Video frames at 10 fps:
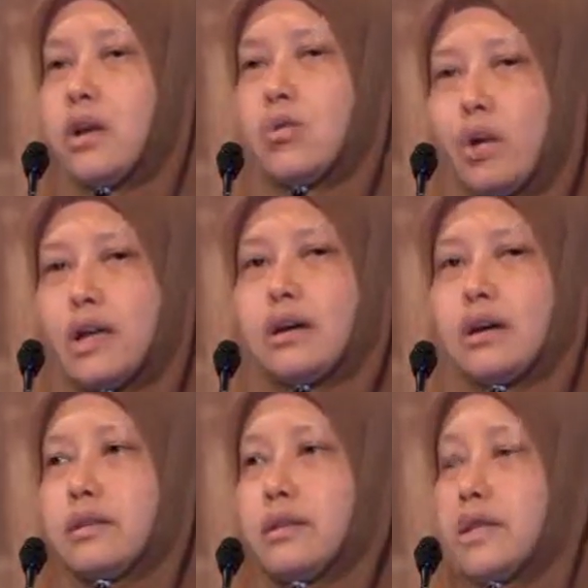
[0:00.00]
what
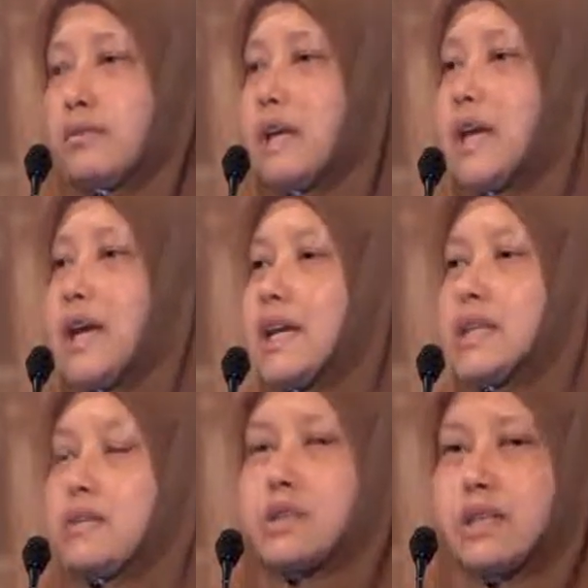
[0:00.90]
are the
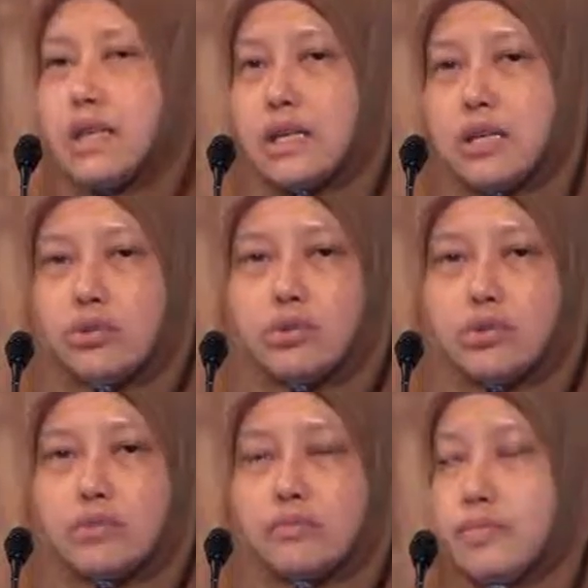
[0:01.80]
mechanisms they can
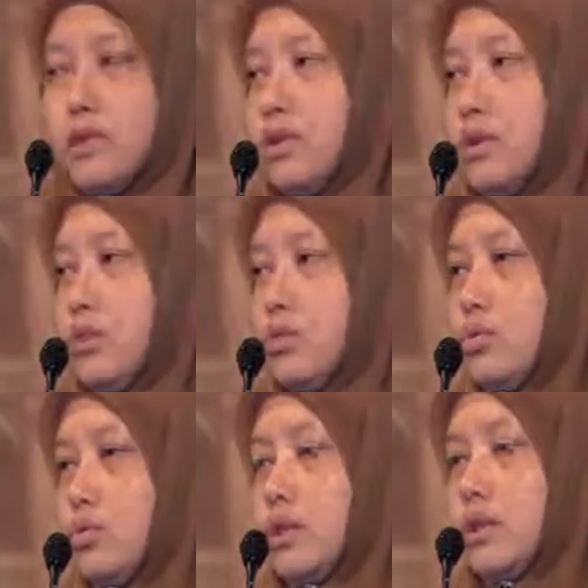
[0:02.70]
use
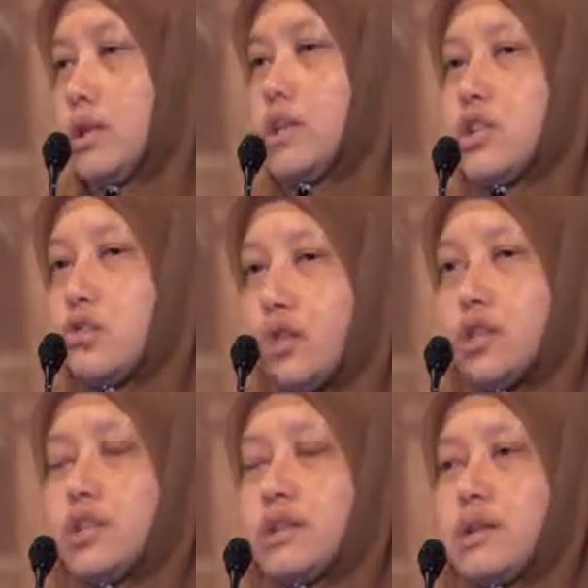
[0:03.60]
to
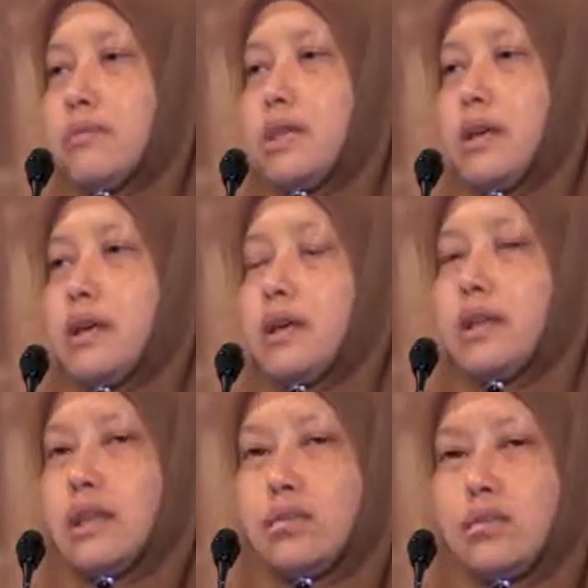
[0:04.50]
structure something
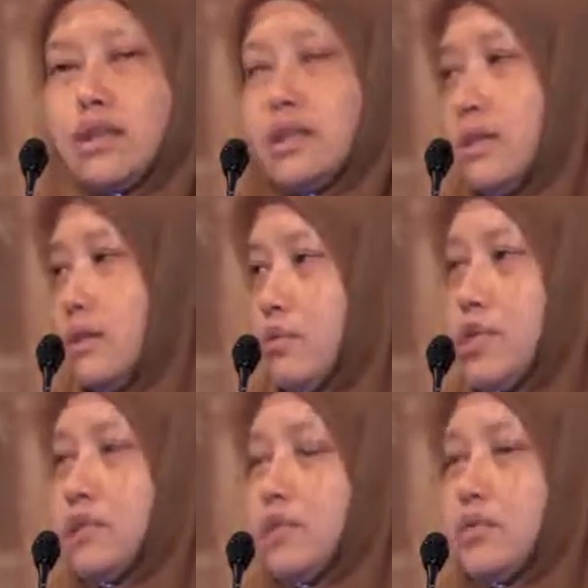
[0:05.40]
that fits their
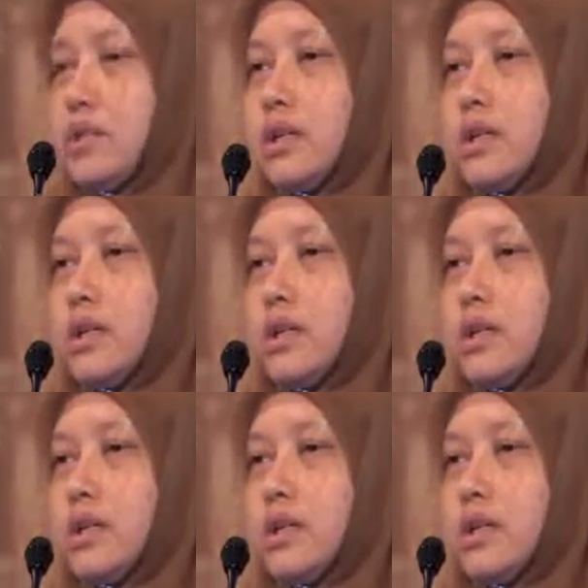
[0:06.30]
objectives.